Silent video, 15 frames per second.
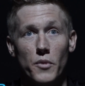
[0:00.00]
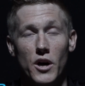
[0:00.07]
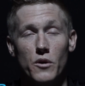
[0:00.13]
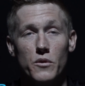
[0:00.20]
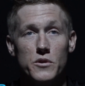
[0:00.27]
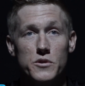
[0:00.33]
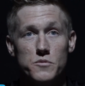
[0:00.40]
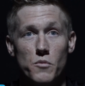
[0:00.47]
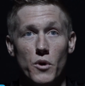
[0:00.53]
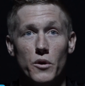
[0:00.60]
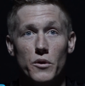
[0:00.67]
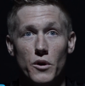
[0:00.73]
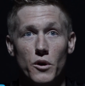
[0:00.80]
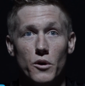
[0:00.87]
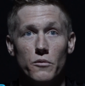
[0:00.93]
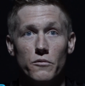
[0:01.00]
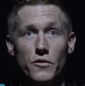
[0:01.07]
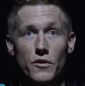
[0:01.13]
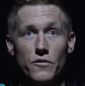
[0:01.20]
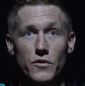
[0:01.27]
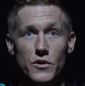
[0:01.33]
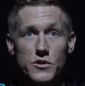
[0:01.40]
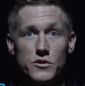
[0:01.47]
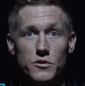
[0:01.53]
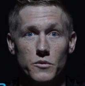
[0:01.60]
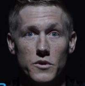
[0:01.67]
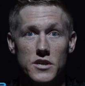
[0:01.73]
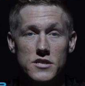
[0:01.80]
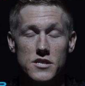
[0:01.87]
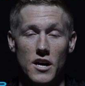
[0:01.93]
my owner's motorhome for the first two
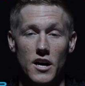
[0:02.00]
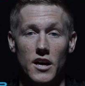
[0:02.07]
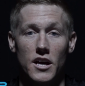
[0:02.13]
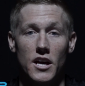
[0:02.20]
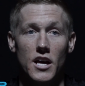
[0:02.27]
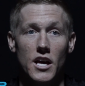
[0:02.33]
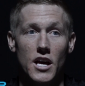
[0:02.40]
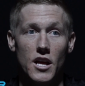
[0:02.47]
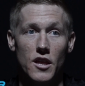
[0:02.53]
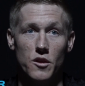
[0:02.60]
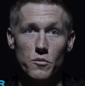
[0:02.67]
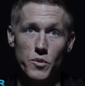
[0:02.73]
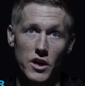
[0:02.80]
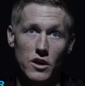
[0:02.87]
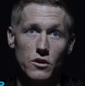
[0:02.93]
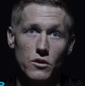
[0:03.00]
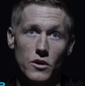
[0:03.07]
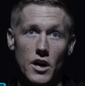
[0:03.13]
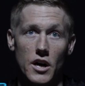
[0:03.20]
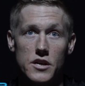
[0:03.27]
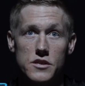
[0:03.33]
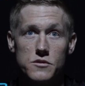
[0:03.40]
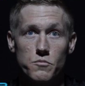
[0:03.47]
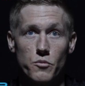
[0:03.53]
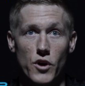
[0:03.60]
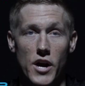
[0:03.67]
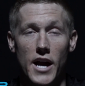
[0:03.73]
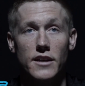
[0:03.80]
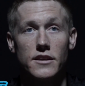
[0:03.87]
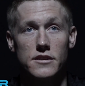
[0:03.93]
weeks, I, the pit crew guys
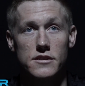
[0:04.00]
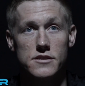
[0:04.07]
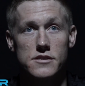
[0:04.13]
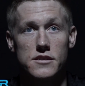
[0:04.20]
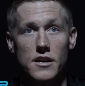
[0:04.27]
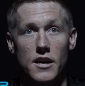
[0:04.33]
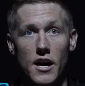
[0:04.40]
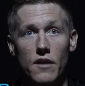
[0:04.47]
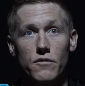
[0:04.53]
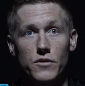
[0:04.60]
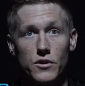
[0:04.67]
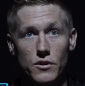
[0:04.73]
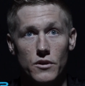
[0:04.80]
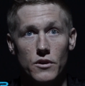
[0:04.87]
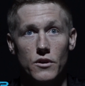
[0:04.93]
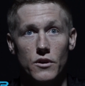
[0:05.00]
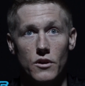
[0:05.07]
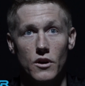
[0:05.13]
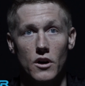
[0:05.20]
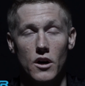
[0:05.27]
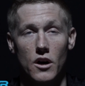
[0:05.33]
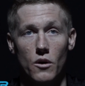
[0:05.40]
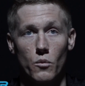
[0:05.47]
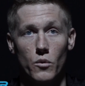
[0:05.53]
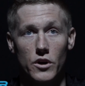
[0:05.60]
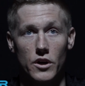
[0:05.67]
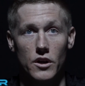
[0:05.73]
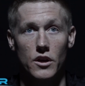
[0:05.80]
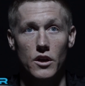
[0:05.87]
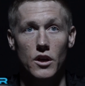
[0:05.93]
practiced after uh,
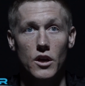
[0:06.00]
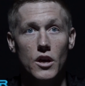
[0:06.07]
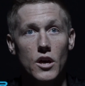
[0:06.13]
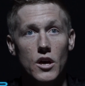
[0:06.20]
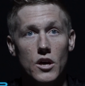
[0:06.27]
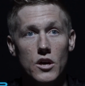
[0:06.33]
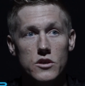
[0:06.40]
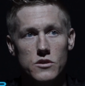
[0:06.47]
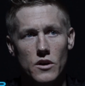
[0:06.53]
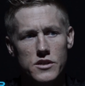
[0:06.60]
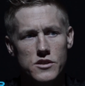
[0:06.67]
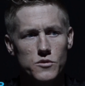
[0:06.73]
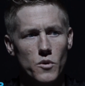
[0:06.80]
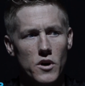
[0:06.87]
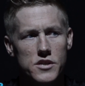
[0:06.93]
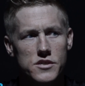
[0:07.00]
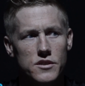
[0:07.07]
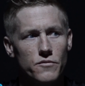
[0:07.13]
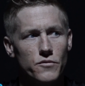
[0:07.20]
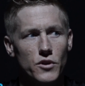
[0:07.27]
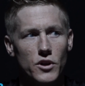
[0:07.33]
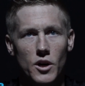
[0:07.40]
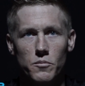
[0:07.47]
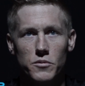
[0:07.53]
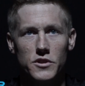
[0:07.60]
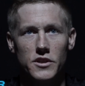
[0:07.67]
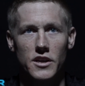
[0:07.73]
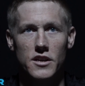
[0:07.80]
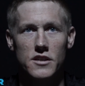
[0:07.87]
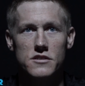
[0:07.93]
work. So I just watched them for a couple
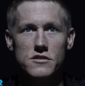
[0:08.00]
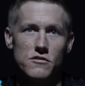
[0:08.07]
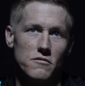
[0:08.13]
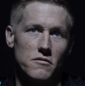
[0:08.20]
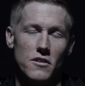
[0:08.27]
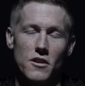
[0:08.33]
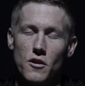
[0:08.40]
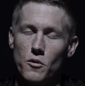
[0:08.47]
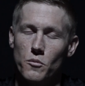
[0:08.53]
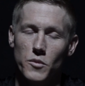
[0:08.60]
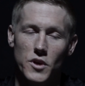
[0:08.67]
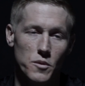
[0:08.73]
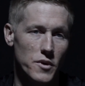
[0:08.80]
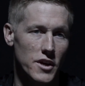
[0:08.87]
days, me